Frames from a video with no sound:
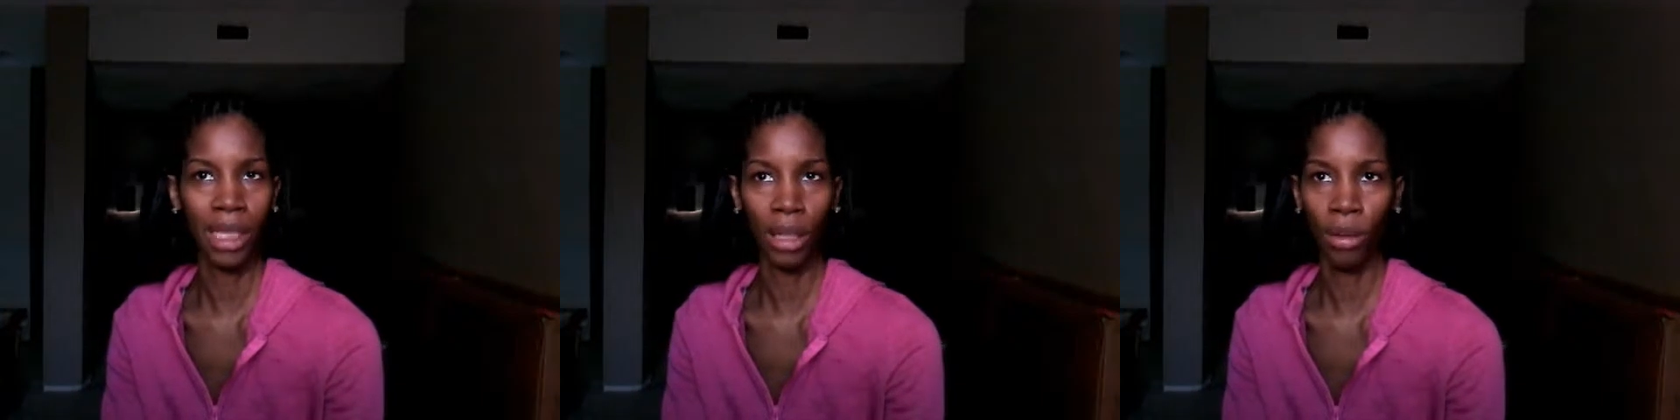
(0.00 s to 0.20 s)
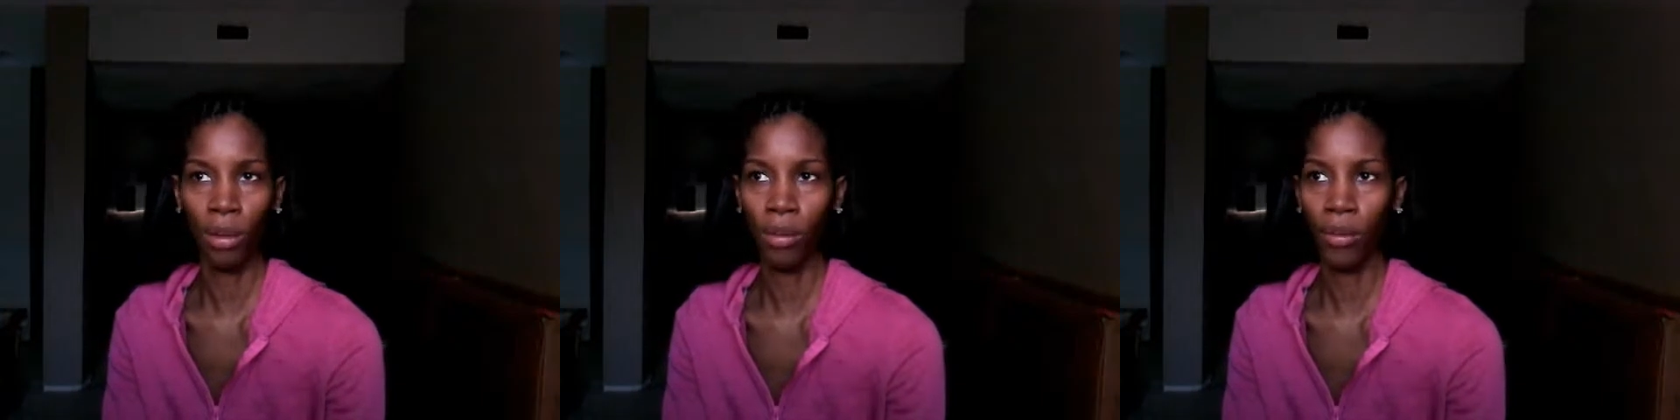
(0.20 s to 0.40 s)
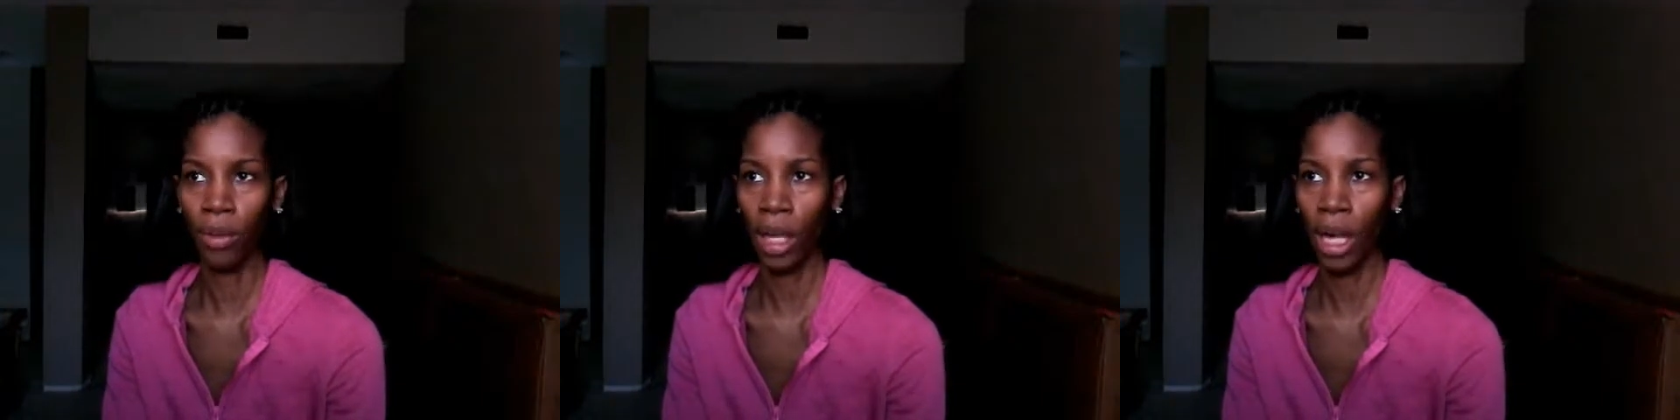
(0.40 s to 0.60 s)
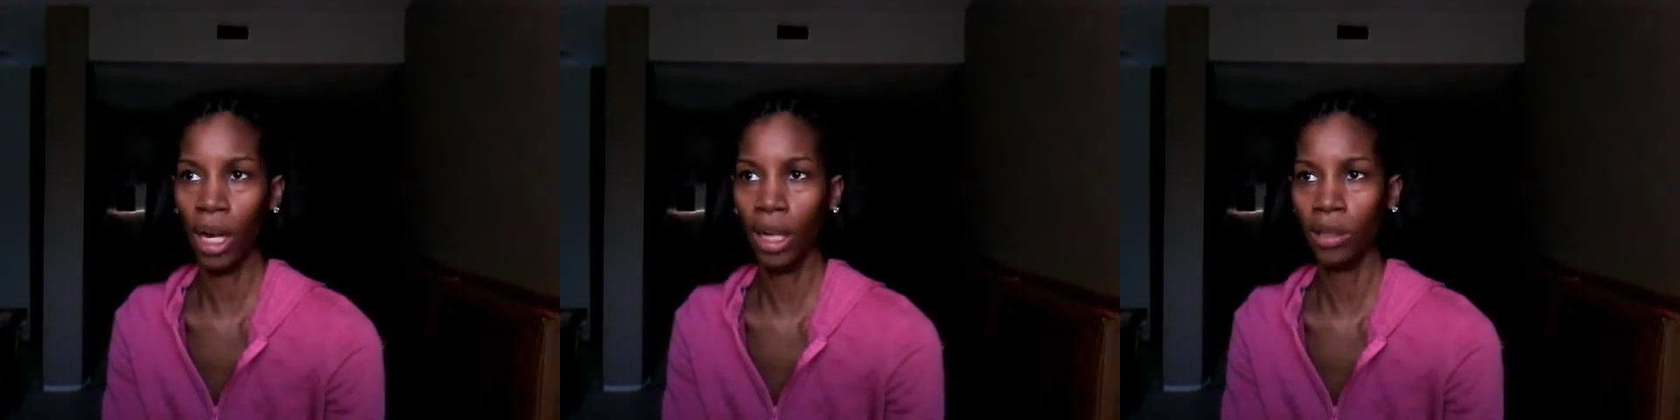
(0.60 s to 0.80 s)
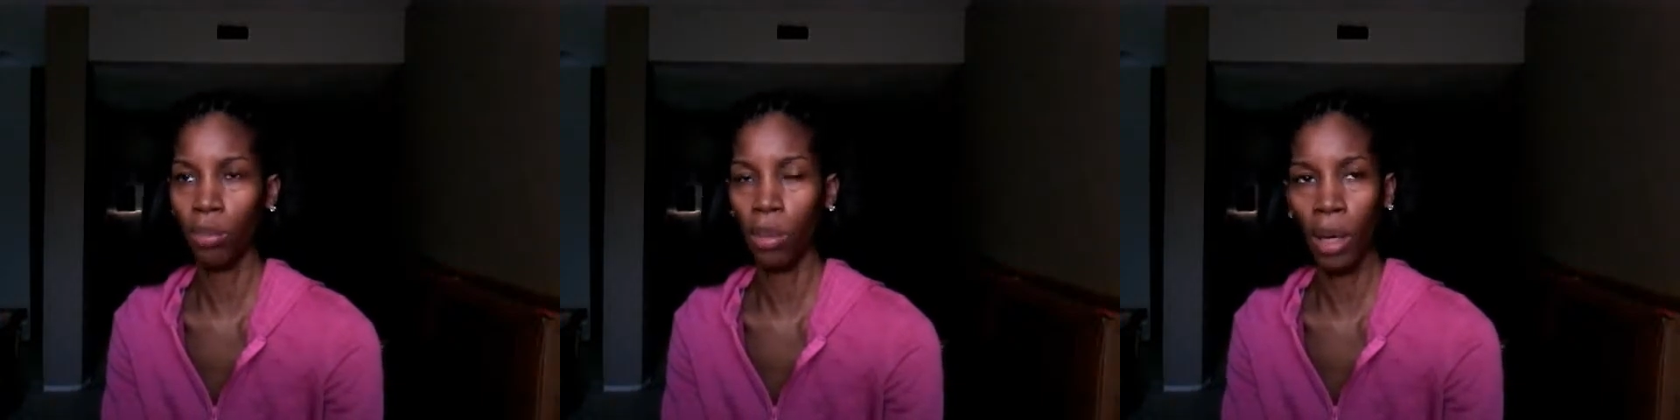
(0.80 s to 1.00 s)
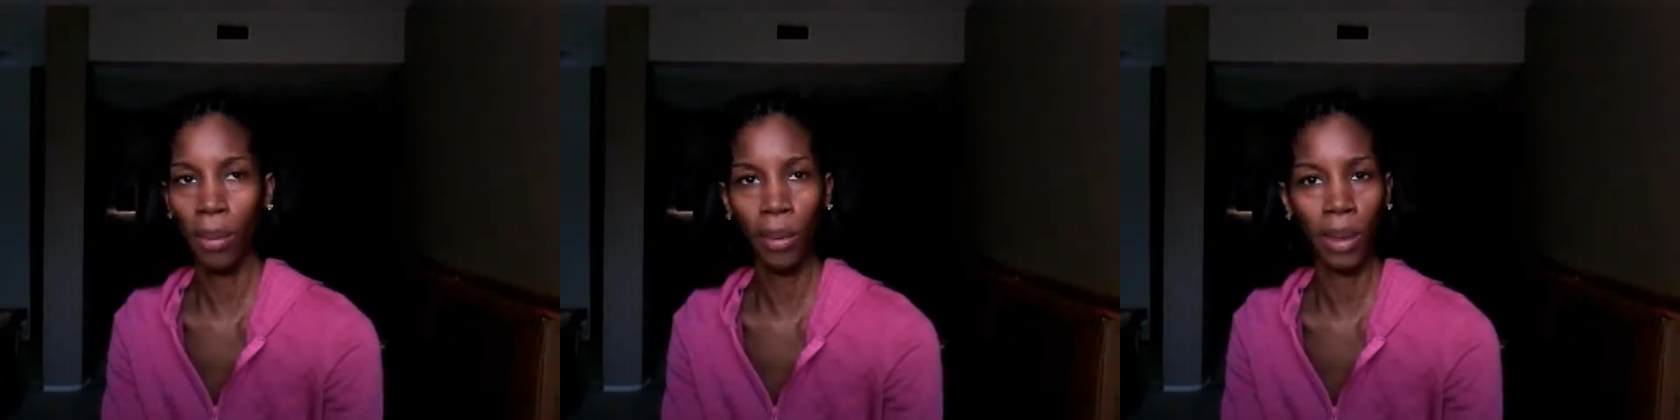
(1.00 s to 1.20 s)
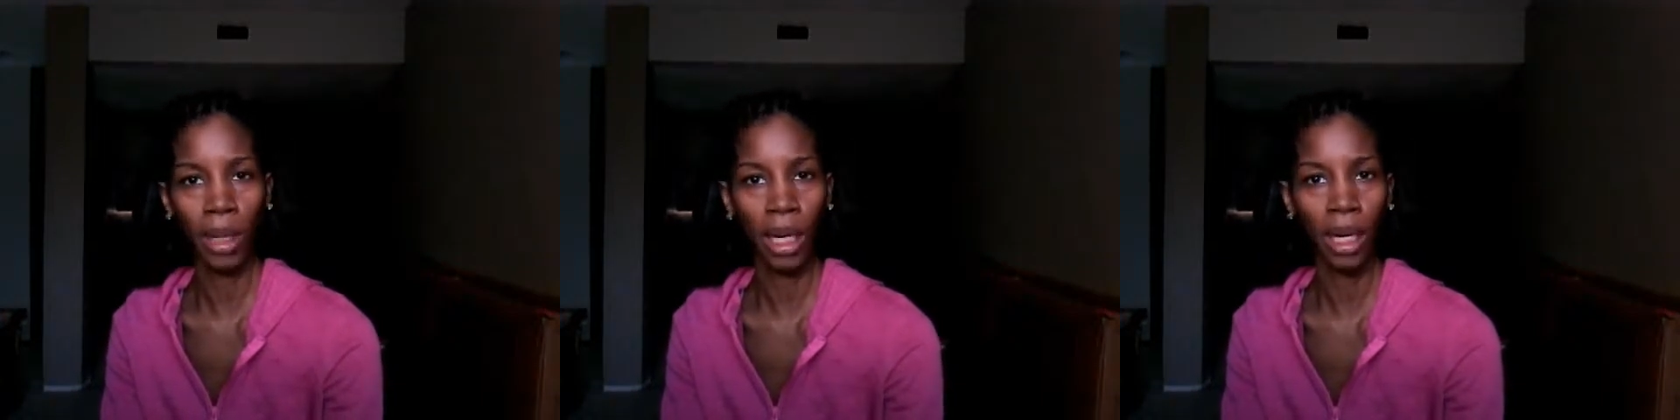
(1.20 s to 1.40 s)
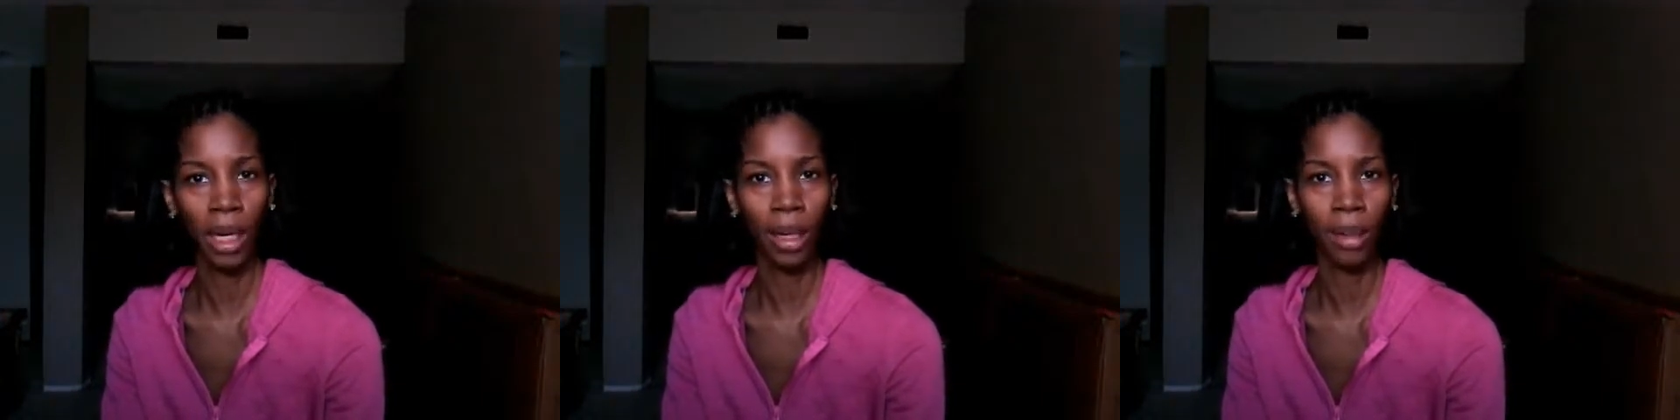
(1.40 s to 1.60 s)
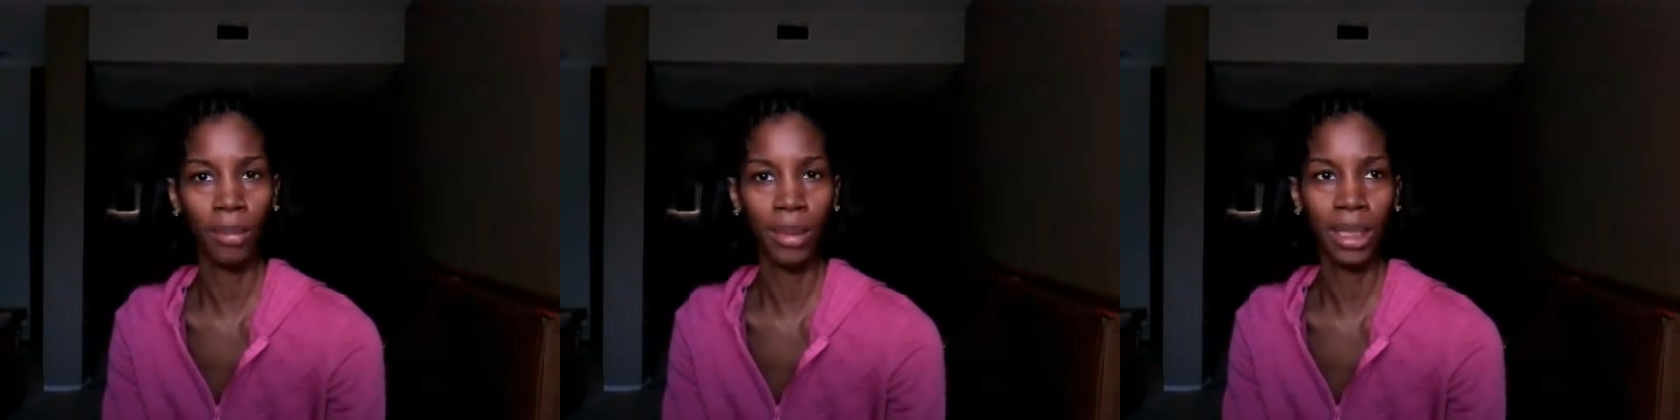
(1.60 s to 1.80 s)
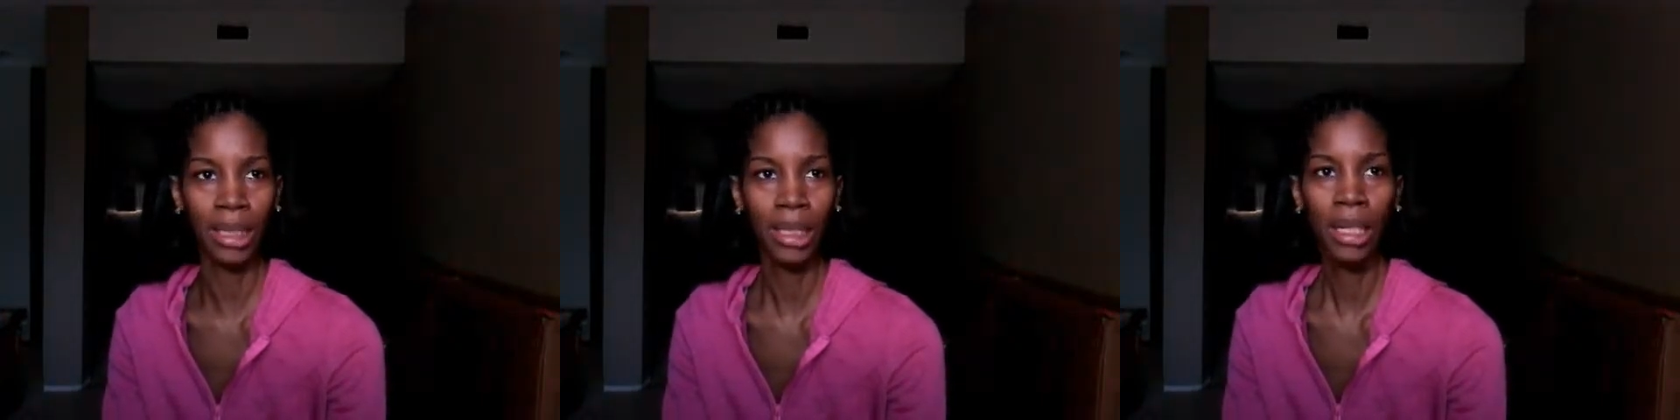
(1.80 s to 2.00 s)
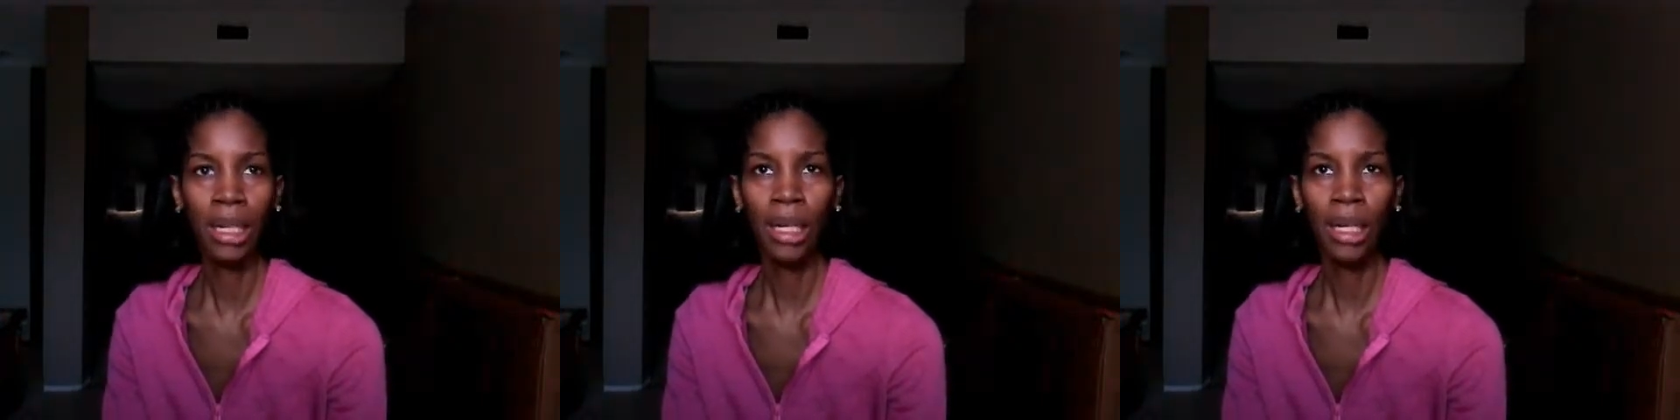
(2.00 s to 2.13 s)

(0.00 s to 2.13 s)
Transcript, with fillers: dental floss, bubble gums,